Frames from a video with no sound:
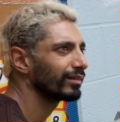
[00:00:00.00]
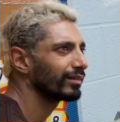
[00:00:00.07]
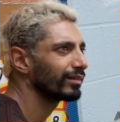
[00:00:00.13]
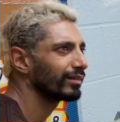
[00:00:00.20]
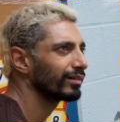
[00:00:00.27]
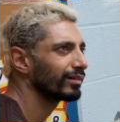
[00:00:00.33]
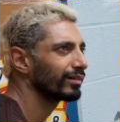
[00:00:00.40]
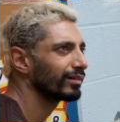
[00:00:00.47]

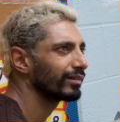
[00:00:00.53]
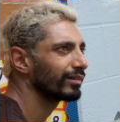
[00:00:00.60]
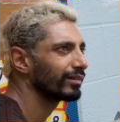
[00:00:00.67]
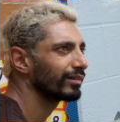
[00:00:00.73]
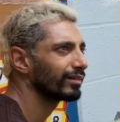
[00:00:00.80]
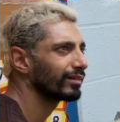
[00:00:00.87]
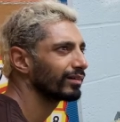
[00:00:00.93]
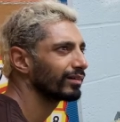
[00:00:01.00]

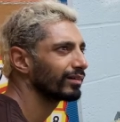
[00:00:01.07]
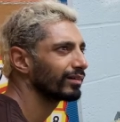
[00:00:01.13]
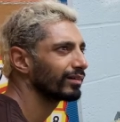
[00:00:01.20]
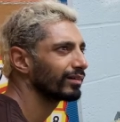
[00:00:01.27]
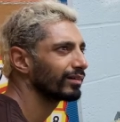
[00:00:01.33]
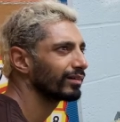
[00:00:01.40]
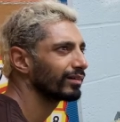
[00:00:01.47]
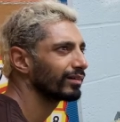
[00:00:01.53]

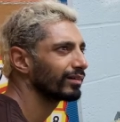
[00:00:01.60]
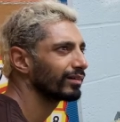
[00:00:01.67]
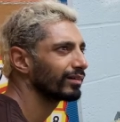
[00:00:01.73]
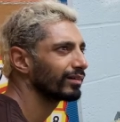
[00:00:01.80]
Nobody speaks.